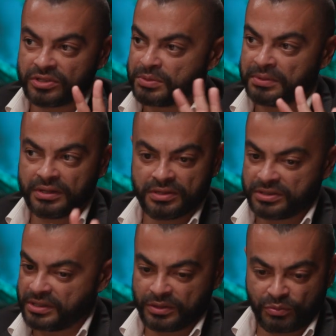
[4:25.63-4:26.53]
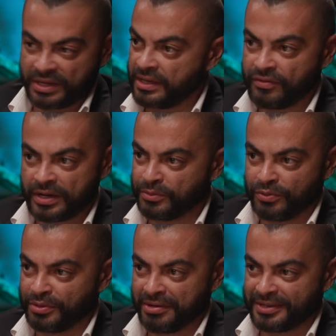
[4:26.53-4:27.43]
experience in whatever I'm
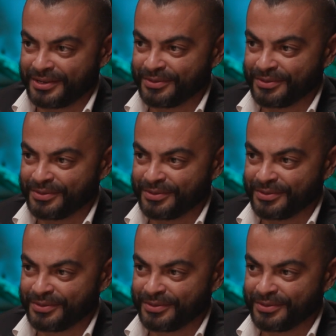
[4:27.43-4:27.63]
doing right now.